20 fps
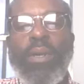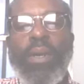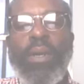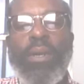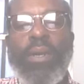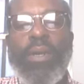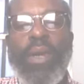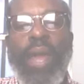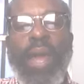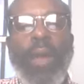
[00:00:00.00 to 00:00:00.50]

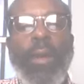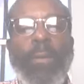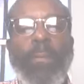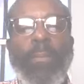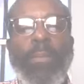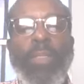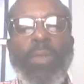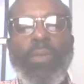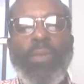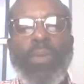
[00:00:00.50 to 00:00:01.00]
Now,
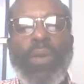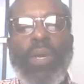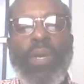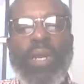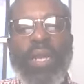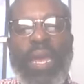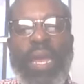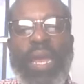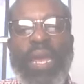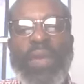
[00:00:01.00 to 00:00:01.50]
when
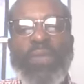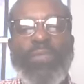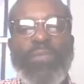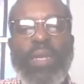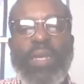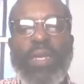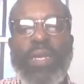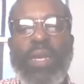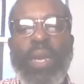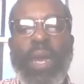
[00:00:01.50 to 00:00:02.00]

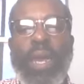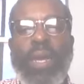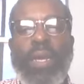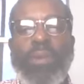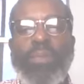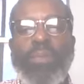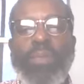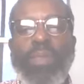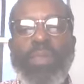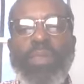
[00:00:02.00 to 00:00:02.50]
evening came,
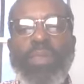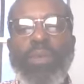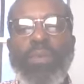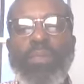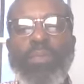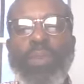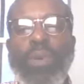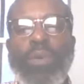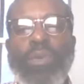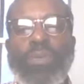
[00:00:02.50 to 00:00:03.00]
the
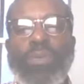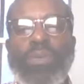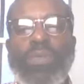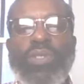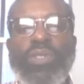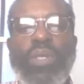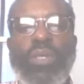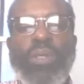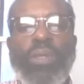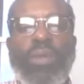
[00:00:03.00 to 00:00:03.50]
boat was
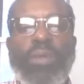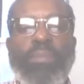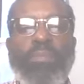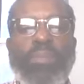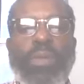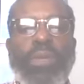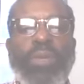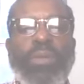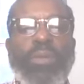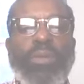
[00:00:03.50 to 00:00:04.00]
in the
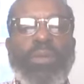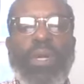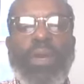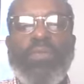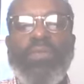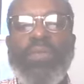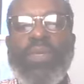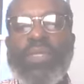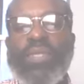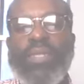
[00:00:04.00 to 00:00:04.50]
middle of
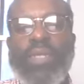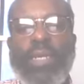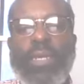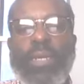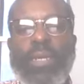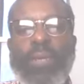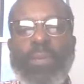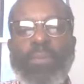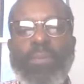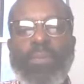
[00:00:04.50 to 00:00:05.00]
the sea,
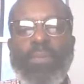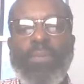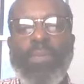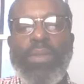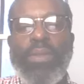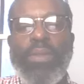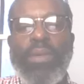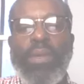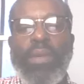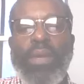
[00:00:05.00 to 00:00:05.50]

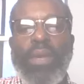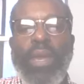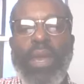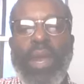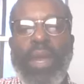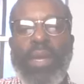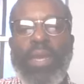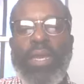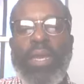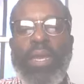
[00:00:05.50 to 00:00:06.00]

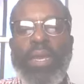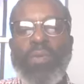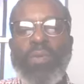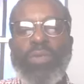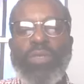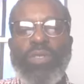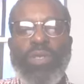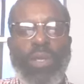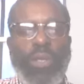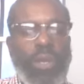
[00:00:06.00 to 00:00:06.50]
and he
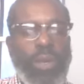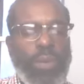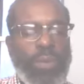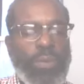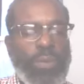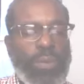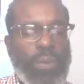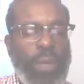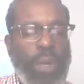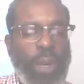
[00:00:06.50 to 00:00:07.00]
was
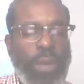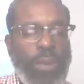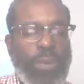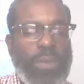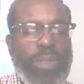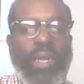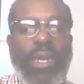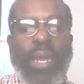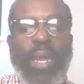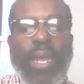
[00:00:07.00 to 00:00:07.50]
alone on the
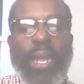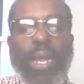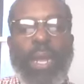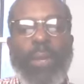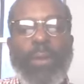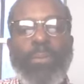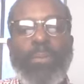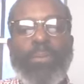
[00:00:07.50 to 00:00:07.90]
land.